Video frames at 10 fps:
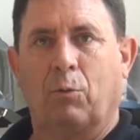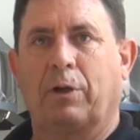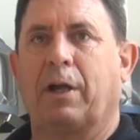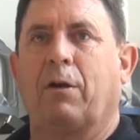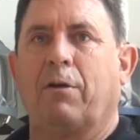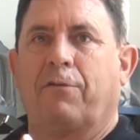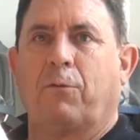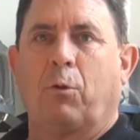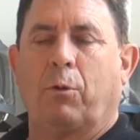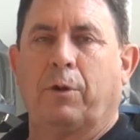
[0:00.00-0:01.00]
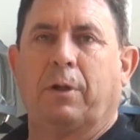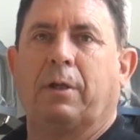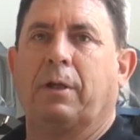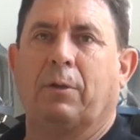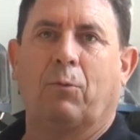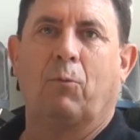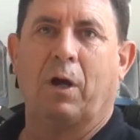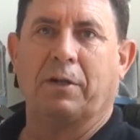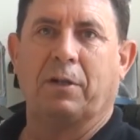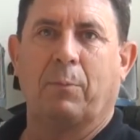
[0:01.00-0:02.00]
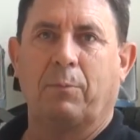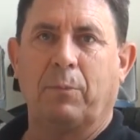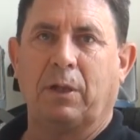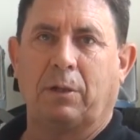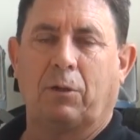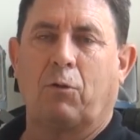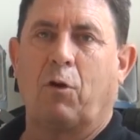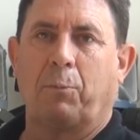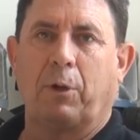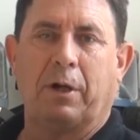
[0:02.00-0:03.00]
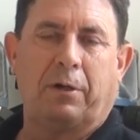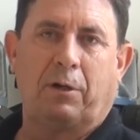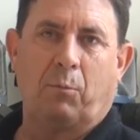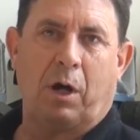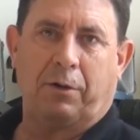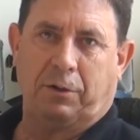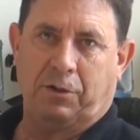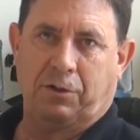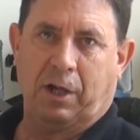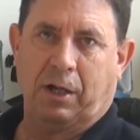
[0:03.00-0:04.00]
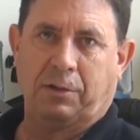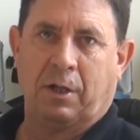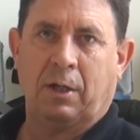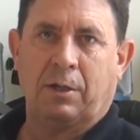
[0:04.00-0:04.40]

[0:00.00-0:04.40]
will carry forward and wind up being incorporated in modern designs.